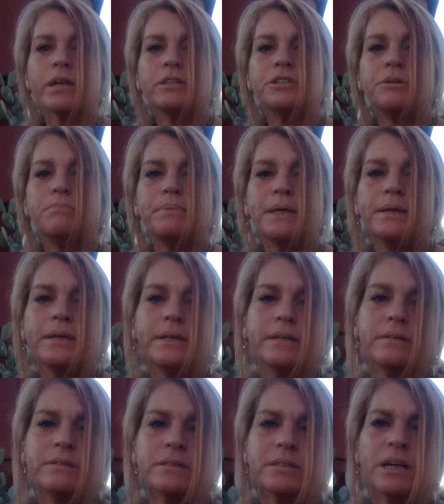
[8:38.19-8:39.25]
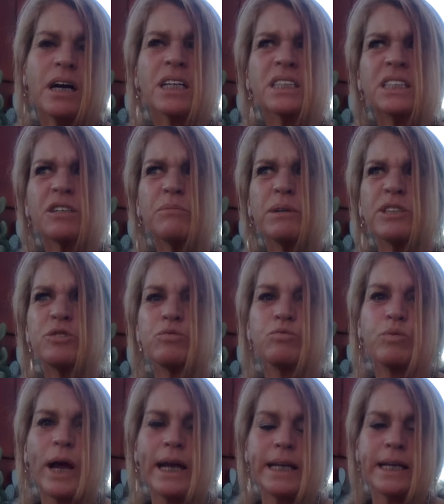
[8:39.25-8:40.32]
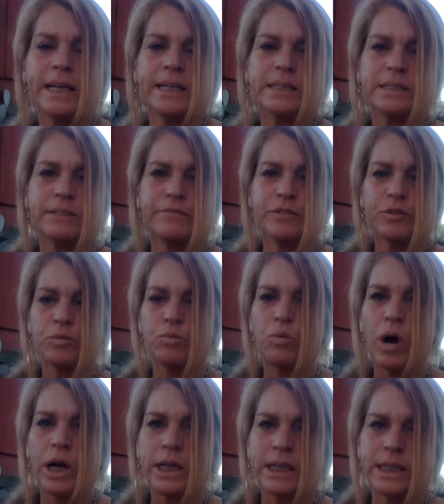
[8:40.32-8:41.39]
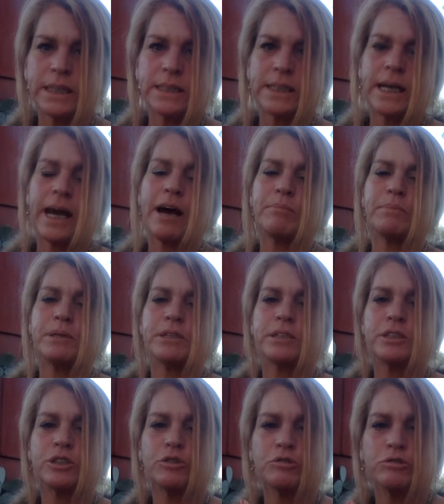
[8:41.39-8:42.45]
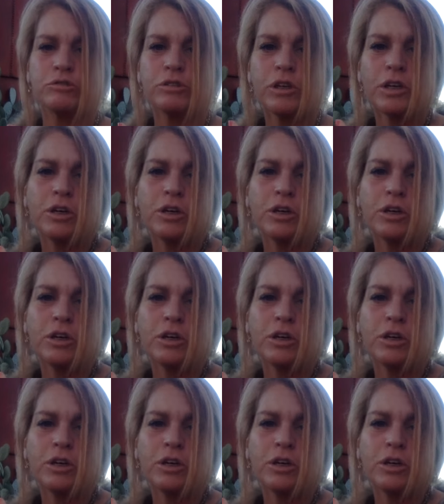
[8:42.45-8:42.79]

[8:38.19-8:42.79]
To be not so much ready as if you're wanting it to happen or